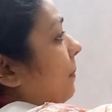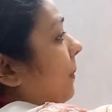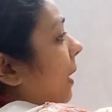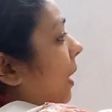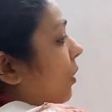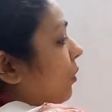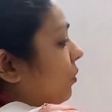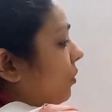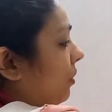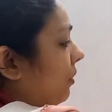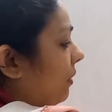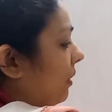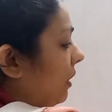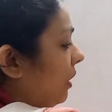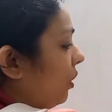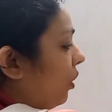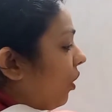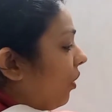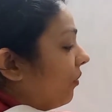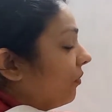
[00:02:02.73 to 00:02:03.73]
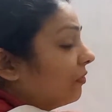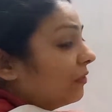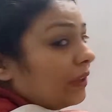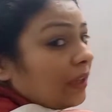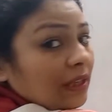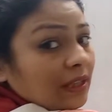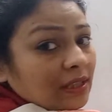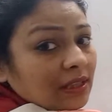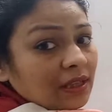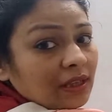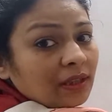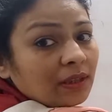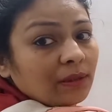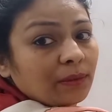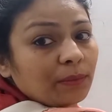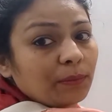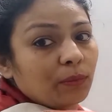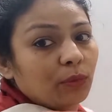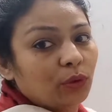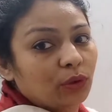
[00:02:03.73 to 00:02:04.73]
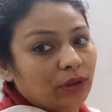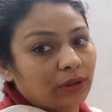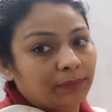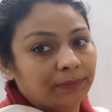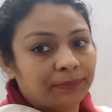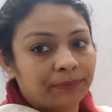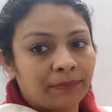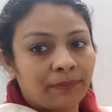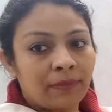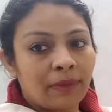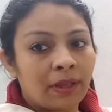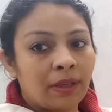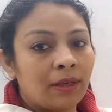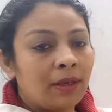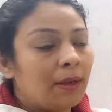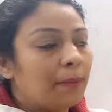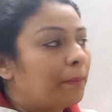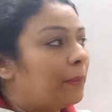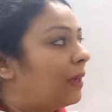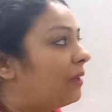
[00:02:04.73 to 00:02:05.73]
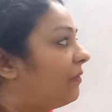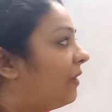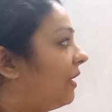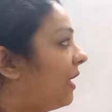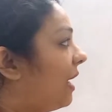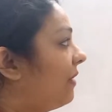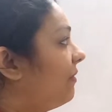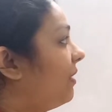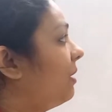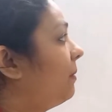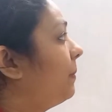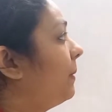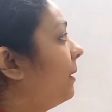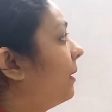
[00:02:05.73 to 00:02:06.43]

boundary of this board. But when I will be